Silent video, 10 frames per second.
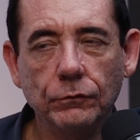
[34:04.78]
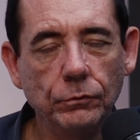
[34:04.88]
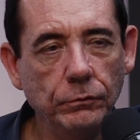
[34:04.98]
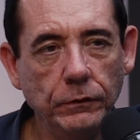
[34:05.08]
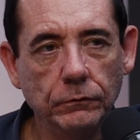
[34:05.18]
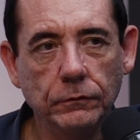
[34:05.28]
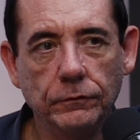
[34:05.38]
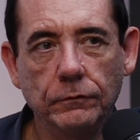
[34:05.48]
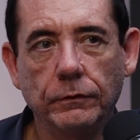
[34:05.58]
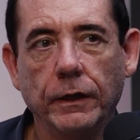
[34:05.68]
doing in
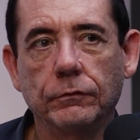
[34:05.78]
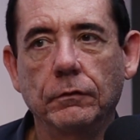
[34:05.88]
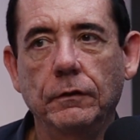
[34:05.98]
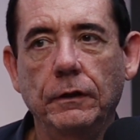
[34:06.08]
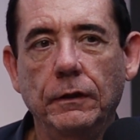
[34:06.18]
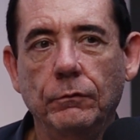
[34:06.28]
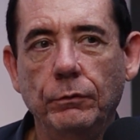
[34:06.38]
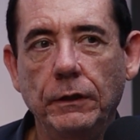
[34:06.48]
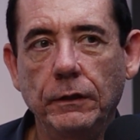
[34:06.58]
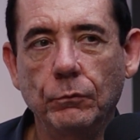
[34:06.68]
this direction, they are
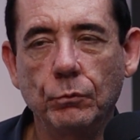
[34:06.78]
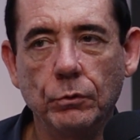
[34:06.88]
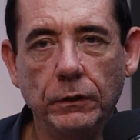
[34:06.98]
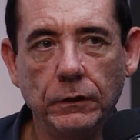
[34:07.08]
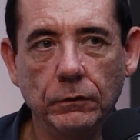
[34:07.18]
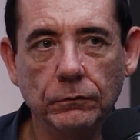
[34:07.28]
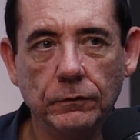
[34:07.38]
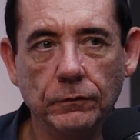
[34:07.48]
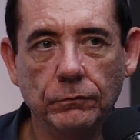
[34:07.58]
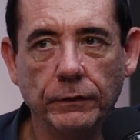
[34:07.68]
really working on
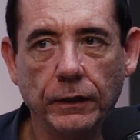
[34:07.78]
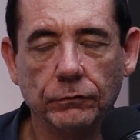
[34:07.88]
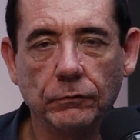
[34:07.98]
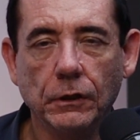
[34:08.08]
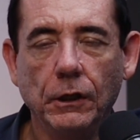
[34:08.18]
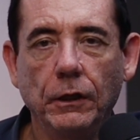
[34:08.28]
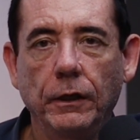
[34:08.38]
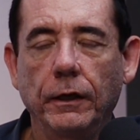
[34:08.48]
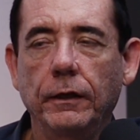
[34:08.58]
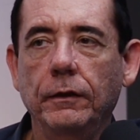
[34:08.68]
this direction.
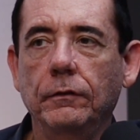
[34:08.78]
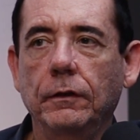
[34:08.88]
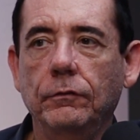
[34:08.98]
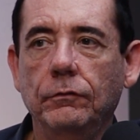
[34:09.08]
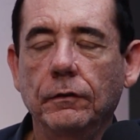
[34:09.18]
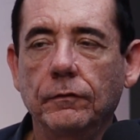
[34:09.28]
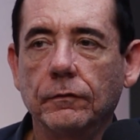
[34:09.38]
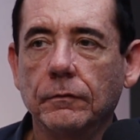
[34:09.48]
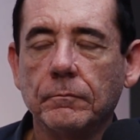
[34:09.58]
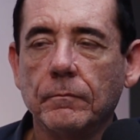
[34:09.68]
It's
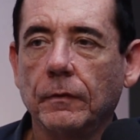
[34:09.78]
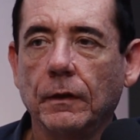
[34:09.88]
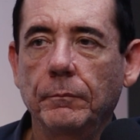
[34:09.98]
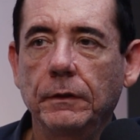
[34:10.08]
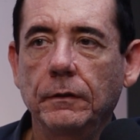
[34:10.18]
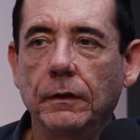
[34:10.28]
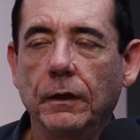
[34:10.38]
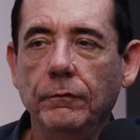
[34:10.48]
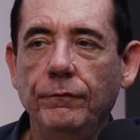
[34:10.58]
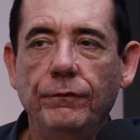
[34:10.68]
just,
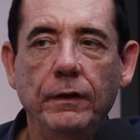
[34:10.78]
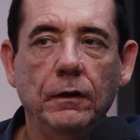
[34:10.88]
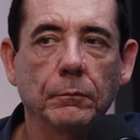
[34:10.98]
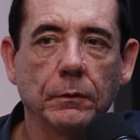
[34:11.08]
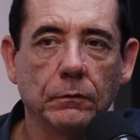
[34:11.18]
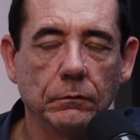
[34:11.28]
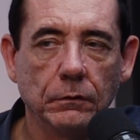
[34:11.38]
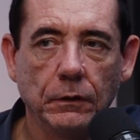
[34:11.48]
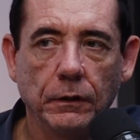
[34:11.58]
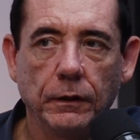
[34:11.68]
unthinkable.
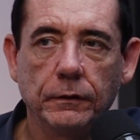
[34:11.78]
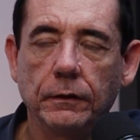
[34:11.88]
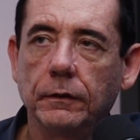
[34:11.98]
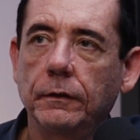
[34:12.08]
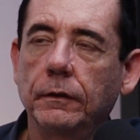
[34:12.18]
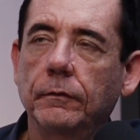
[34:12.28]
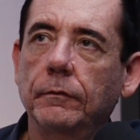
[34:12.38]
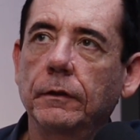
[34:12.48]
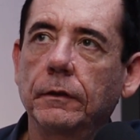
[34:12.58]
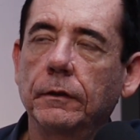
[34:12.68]

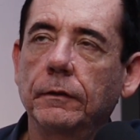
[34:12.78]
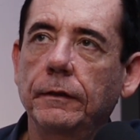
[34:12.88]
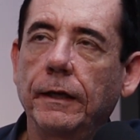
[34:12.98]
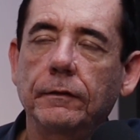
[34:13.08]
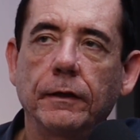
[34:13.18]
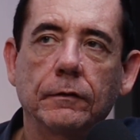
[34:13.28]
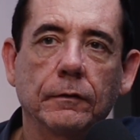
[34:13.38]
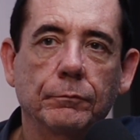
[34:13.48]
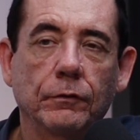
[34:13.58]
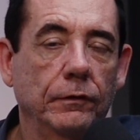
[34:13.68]
The attack
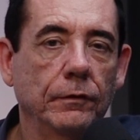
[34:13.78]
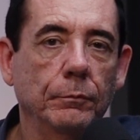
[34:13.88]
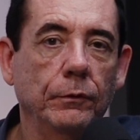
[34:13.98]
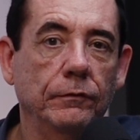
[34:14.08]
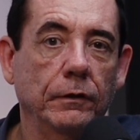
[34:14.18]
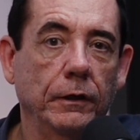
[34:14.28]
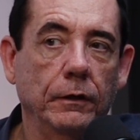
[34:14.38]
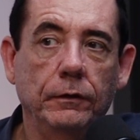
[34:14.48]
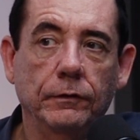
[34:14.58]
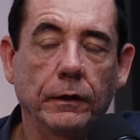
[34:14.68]
that, for example,
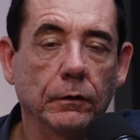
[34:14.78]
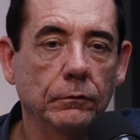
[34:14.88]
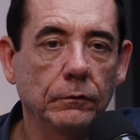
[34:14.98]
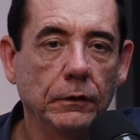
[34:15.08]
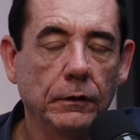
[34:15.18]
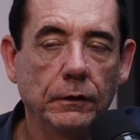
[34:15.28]
Israel